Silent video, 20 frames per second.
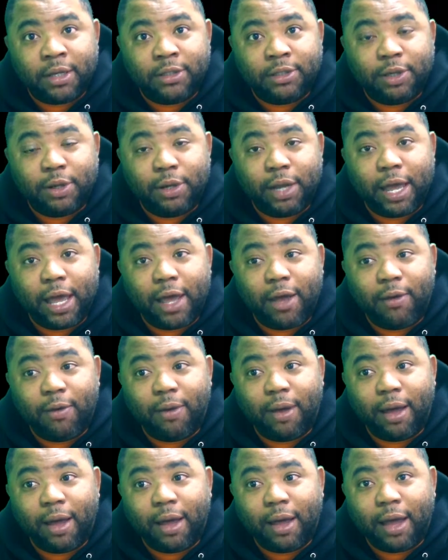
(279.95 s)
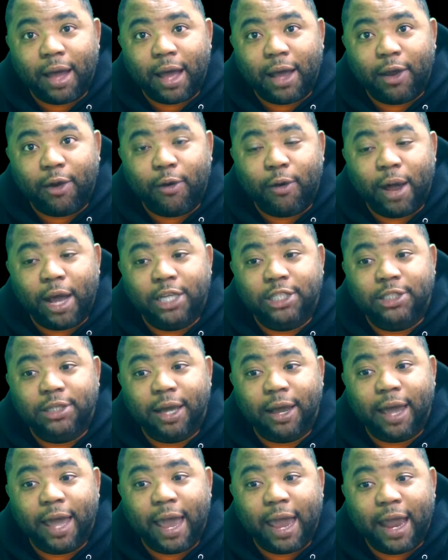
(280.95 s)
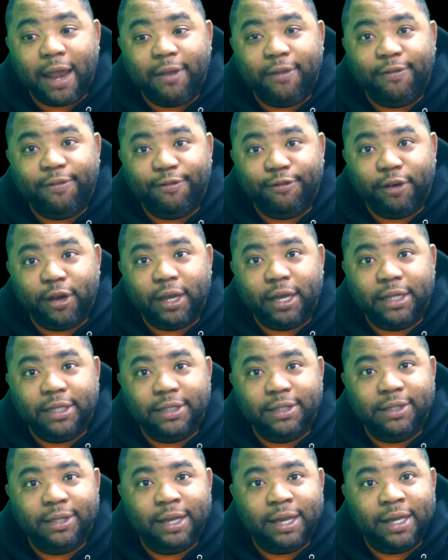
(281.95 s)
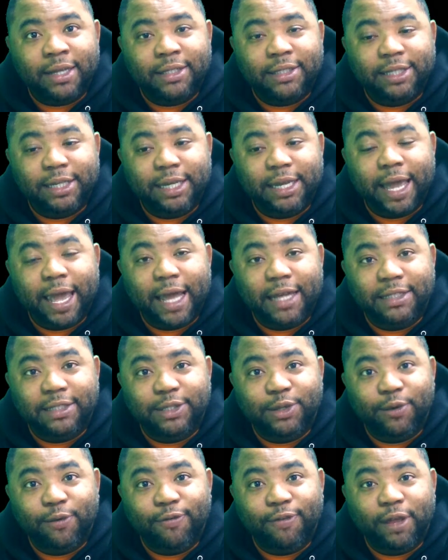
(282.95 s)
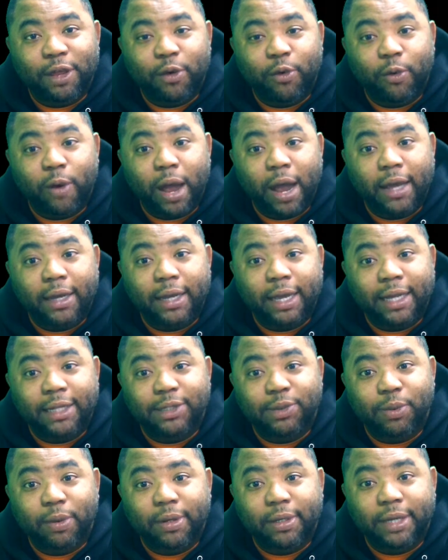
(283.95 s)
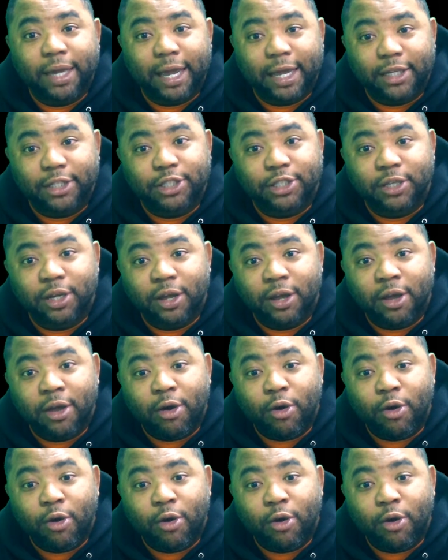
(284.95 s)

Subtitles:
So now, crashed a 8 friggin' seat SUV right into a ditch.